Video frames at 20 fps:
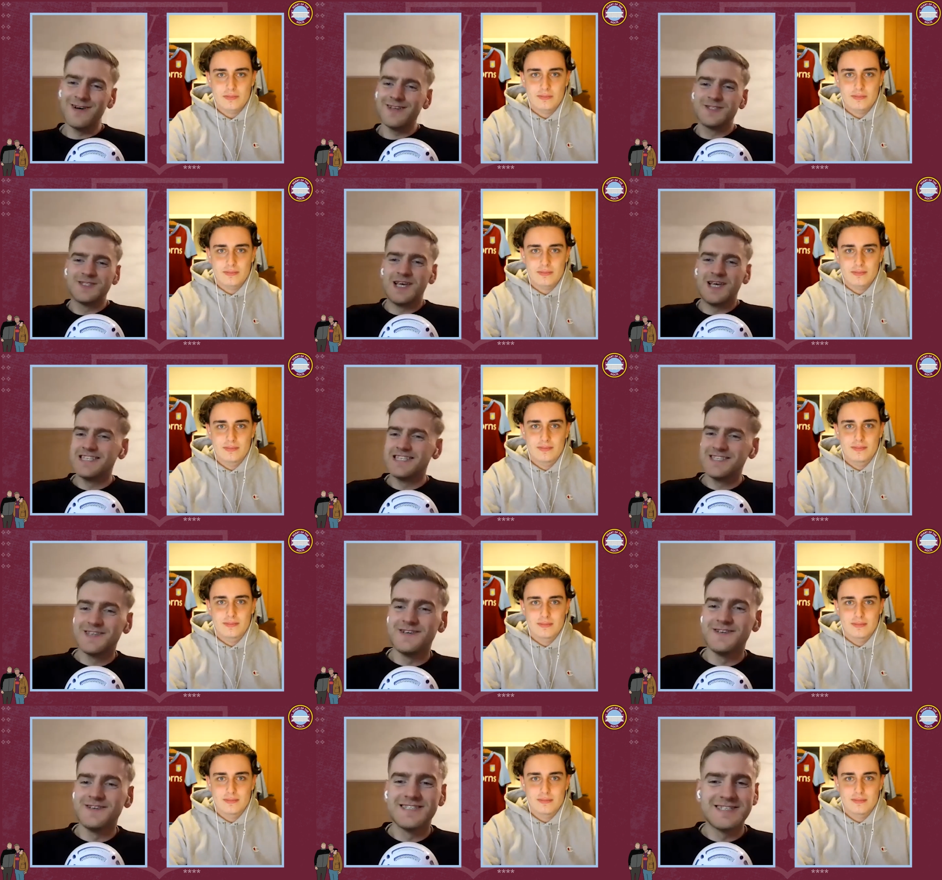
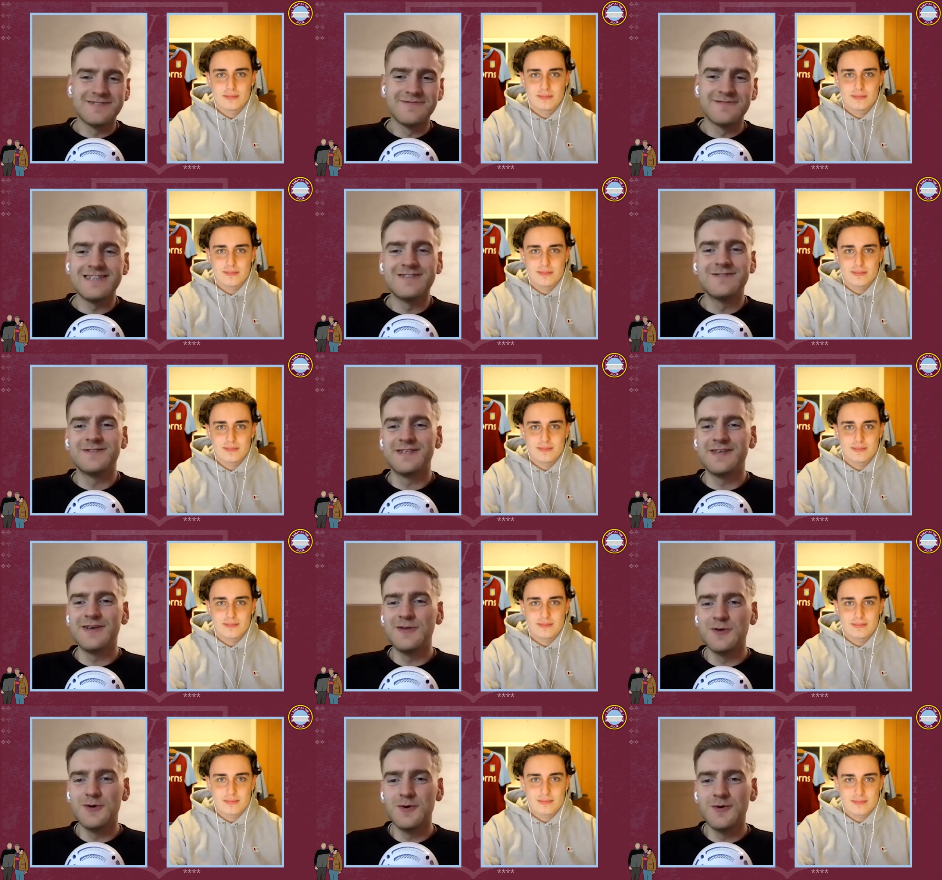Speaker 1: Sanson sometimes,
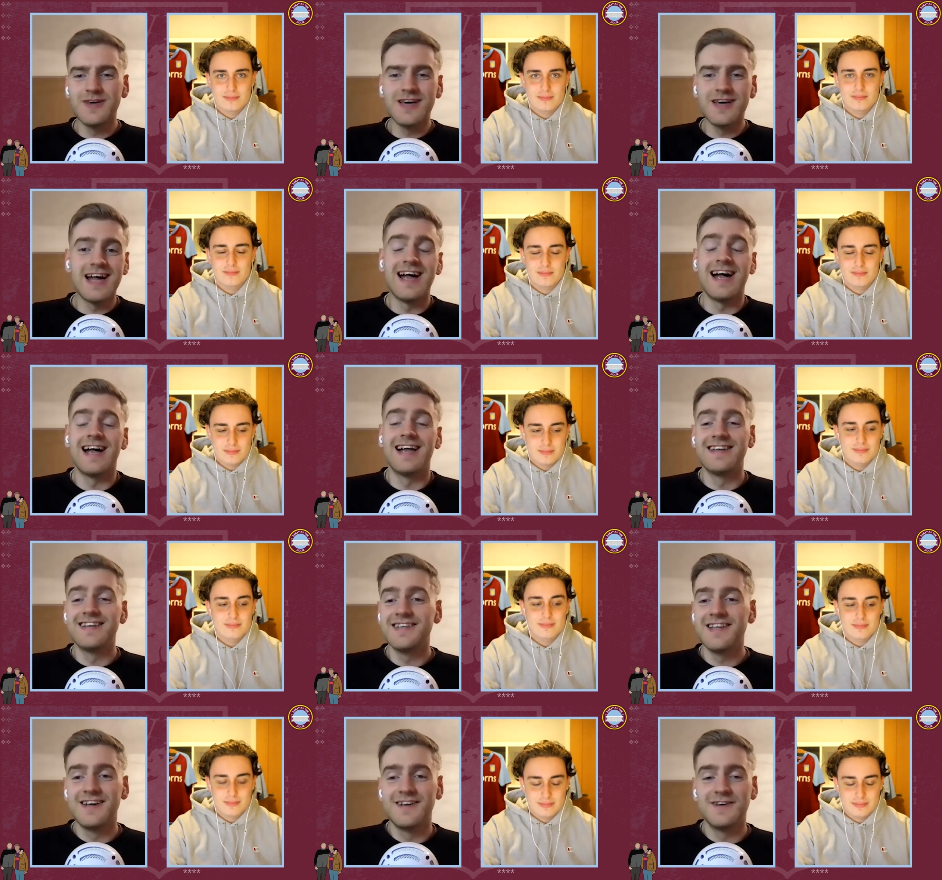don't you?
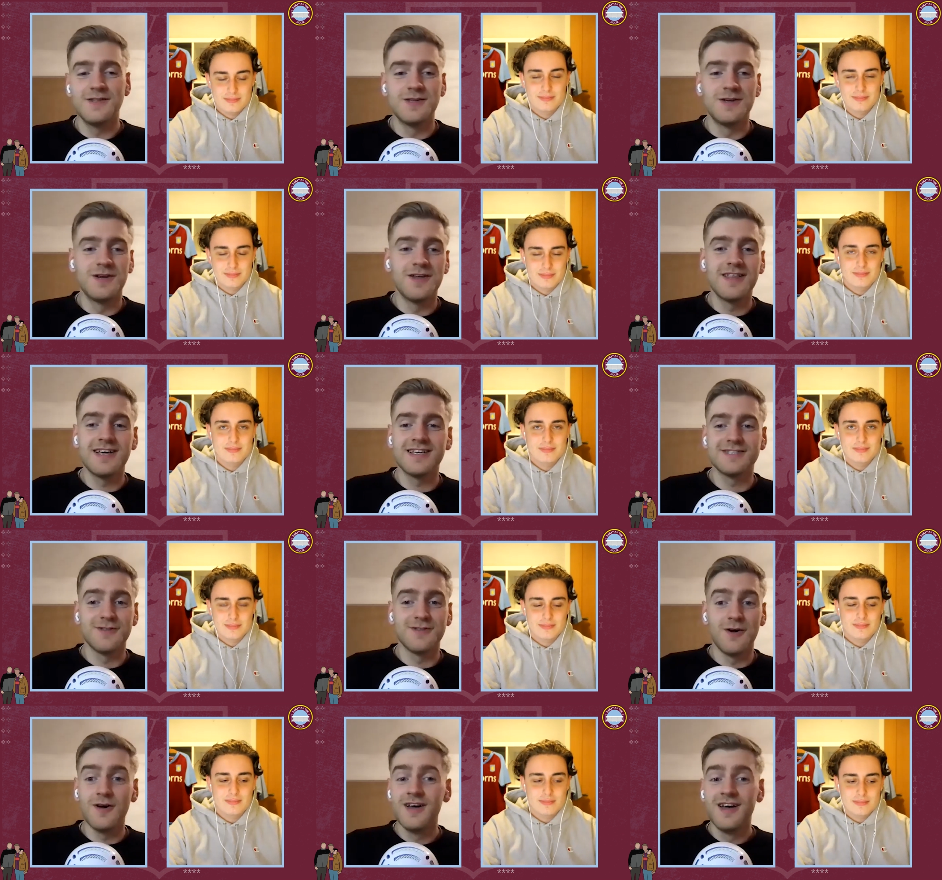And and you know
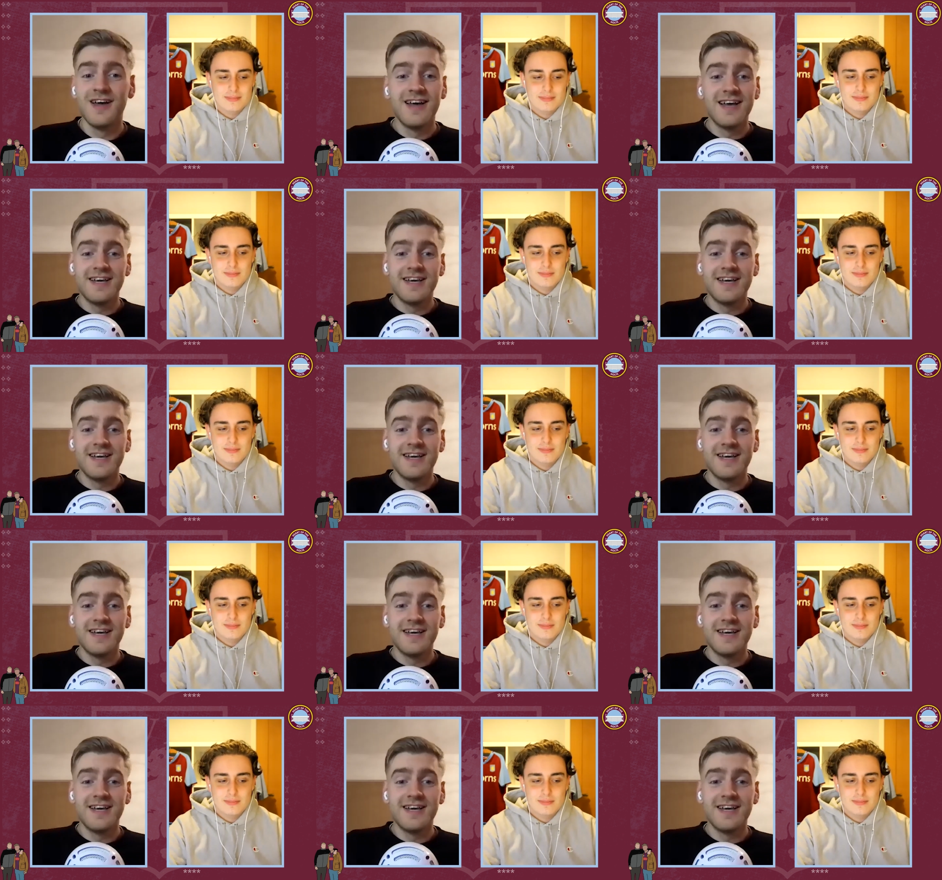that's not.